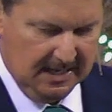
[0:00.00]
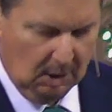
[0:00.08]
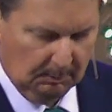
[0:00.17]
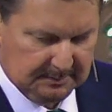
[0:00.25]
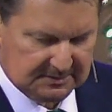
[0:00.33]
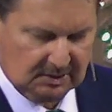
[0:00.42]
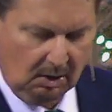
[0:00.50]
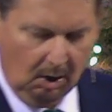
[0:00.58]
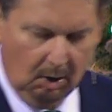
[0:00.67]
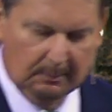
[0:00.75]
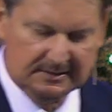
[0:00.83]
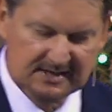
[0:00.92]
help us to
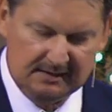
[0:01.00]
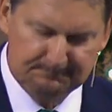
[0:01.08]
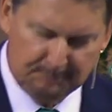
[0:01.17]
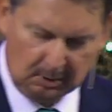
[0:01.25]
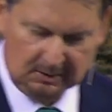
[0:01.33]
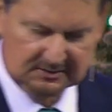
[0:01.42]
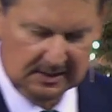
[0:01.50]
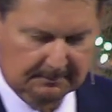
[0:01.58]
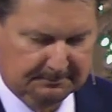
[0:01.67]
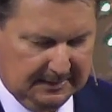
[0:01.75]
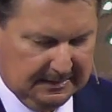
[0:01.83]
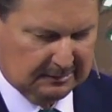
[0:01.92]
always have perked
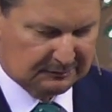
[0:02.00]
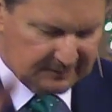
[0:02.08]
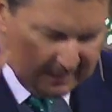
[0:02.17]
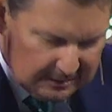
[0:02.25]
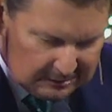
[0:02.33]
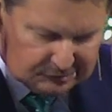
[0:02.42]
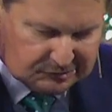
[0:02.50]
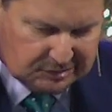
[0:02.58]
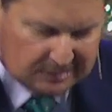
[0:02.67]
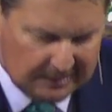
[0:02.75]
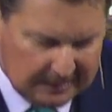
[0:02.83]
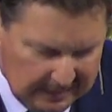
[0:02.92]
up ears, ears
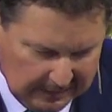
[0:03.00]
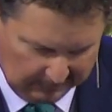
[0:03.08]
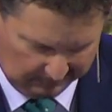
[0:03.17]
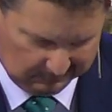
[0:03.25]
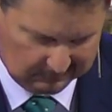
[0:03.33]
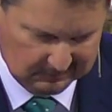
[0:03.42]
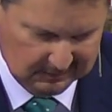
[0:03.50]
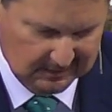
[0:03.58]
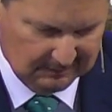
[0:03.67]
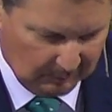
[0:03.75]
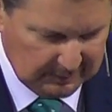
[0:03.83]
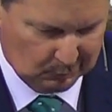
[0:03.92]
to hear
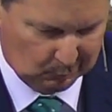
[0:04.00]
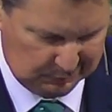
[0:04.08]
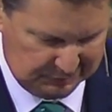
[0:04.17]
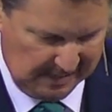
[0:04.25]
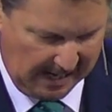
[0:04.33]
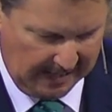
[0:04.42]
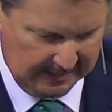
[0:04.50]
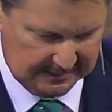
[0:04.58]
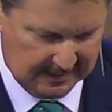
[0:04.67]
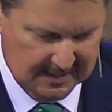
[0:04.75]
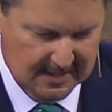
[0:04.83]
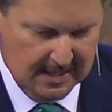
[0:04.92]
what you are
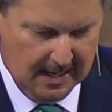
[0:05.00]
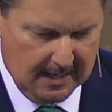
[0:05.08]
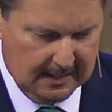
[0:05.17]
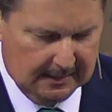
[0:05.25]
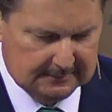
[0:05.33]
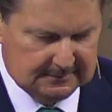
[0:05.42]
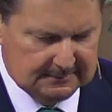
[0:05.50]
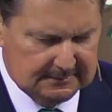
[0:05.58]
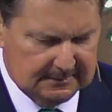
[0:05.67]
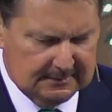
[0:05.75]
saying. I